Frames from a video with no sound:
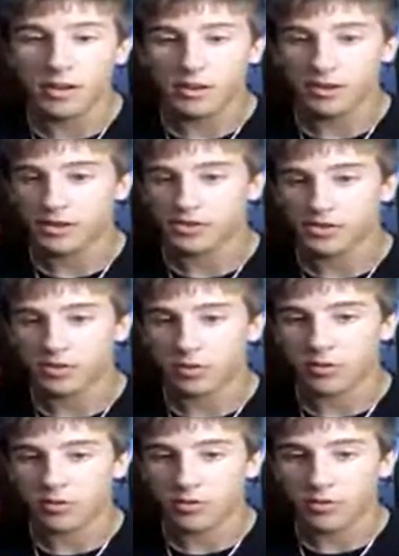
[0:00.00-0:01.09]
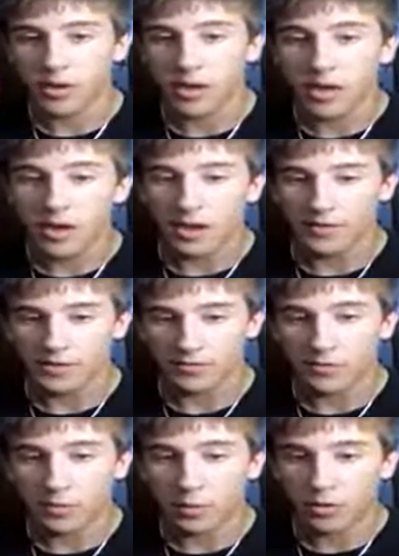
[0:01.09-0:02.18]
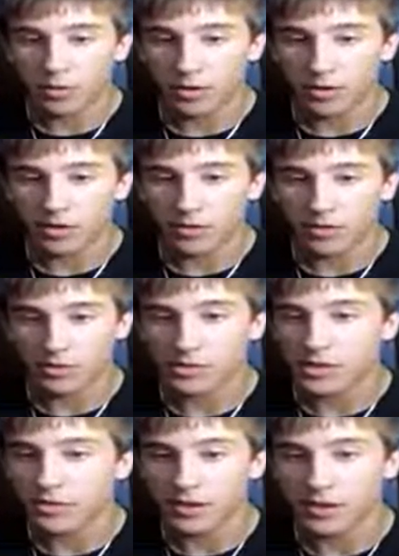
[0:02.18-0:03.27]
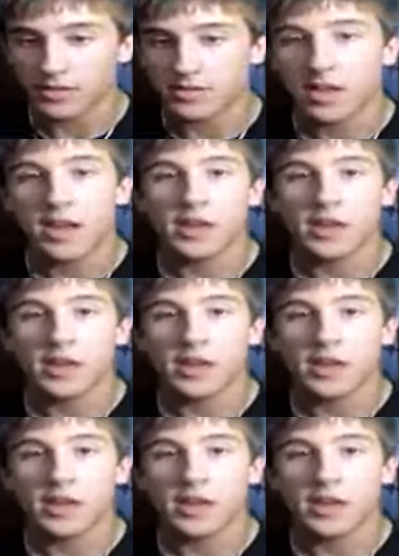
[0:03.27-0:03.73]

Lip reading: Now you can just scroll through them. If there's a folder, you know, utilities,